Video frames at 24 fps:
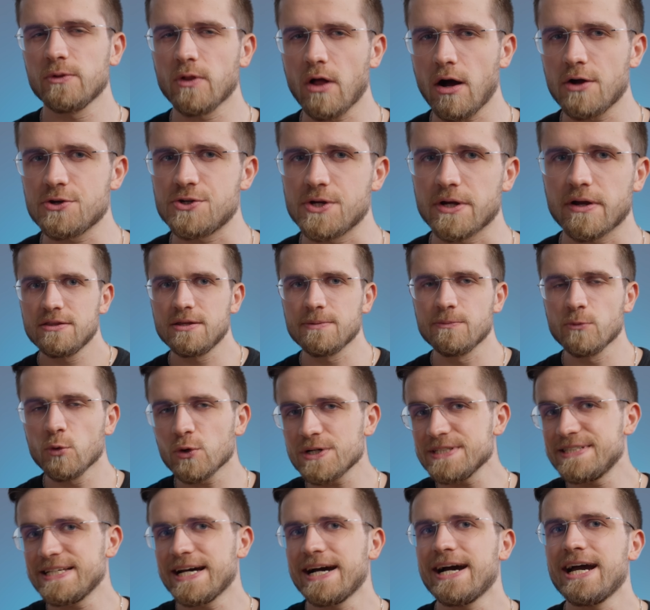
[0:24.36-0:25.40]
logic. The
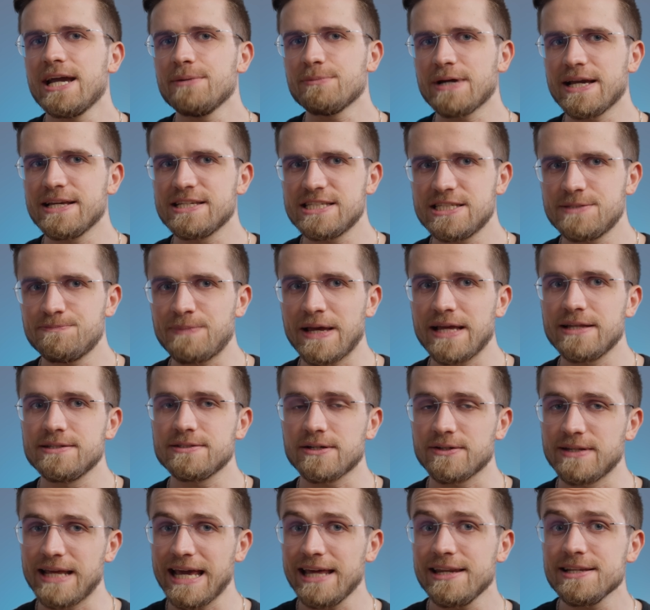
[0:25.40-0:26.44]
more time I spend
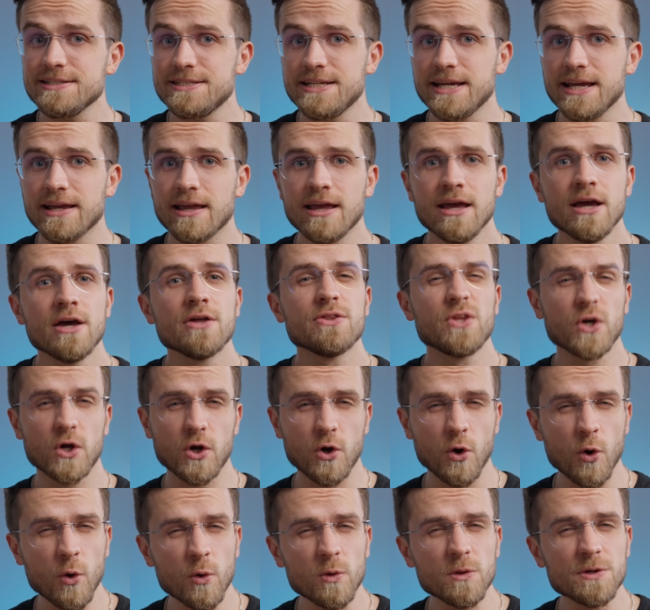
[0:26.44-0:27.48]
on editing, the
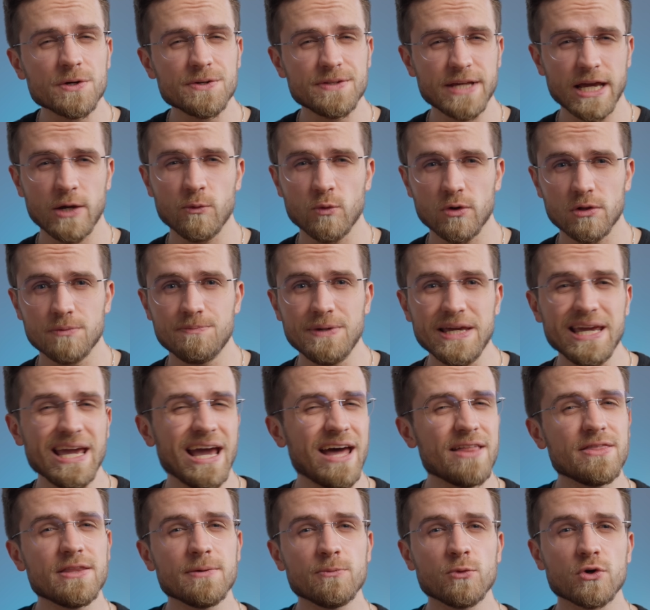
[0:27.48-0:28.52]
cooler they will be
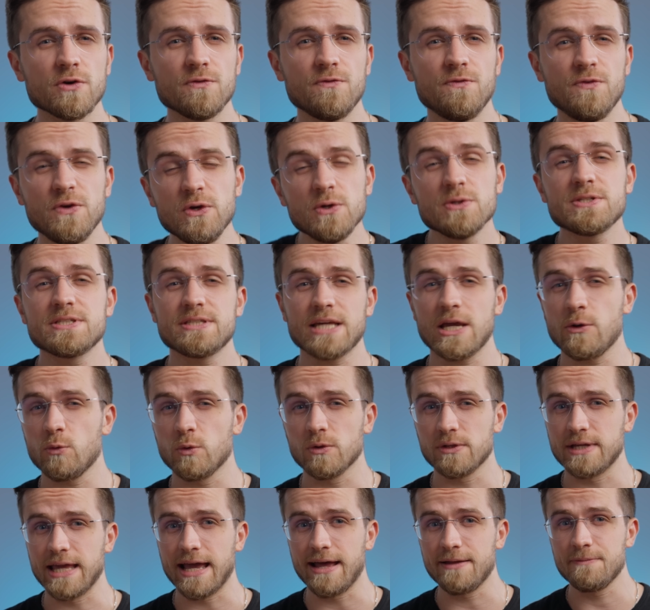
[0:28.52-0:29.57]
and the more views they
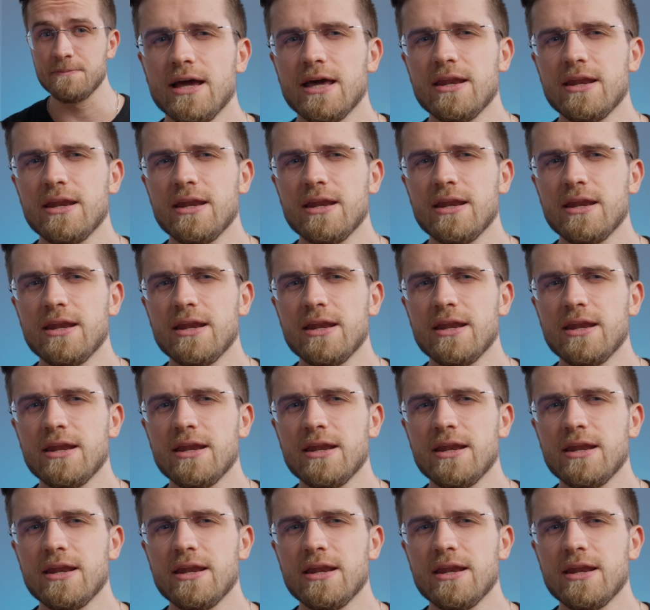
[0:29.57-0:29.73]
will get.